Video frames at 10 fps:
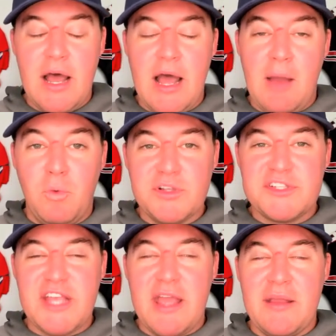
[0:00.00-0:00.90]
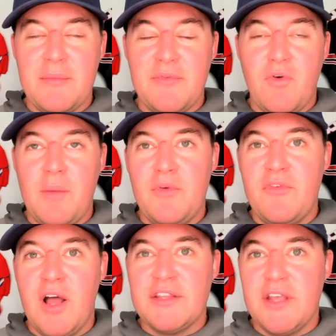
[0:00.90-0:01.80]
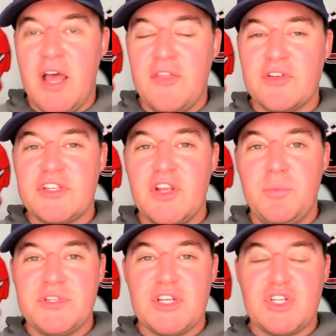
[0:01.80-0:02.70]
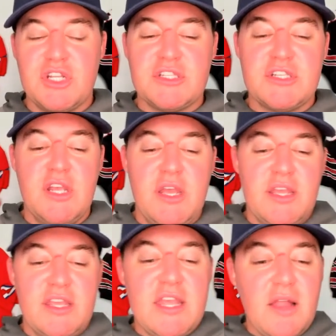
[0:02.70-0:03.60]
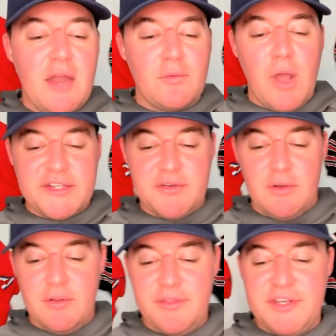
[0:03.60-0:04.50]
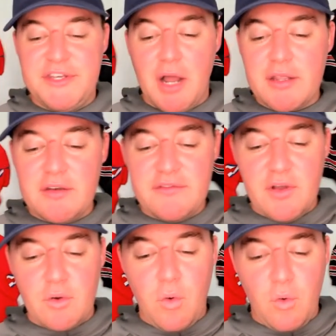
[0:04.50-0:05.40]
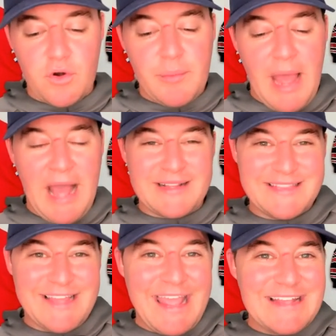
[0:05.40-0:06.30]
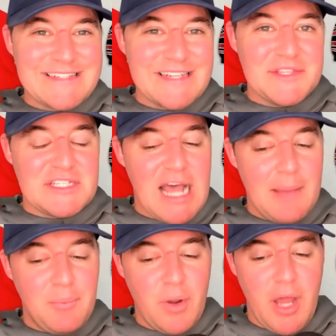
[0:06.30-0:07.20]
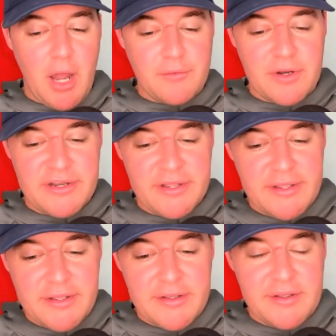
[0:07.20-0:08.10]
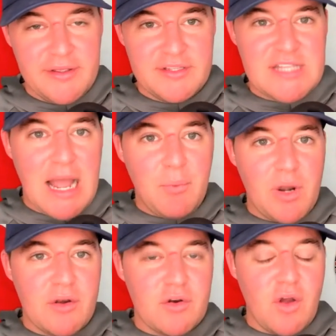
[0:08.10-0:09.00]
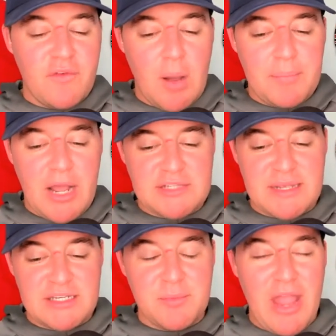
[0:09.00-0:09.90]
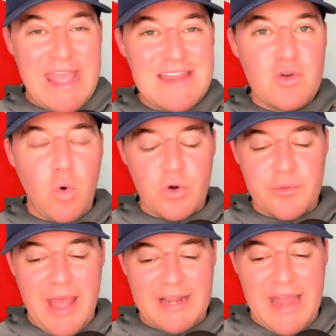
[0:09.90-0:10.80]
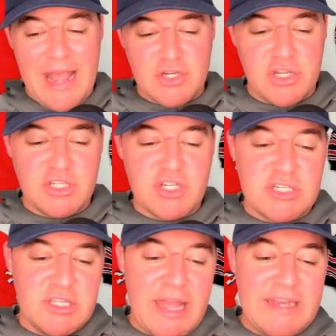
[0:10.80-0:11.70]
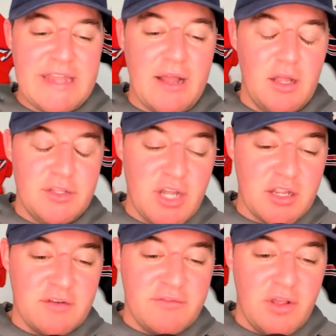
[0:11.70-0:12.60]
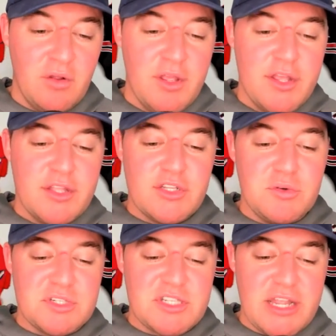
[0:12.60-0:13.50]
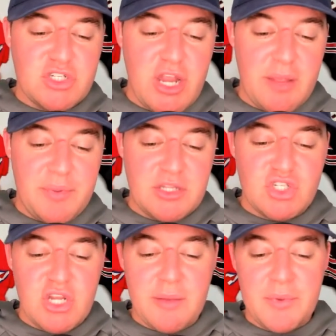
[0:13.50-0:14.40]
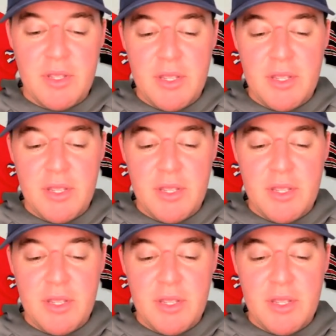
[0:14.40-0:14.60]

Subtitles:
will say, and before I move on to other skill positions, Keelon Russell, the Duncanville quarterback, lands in the top 100. It's top 100 overall prospect, number 8 quarterback nationally. He just led Duncanville to a state championship.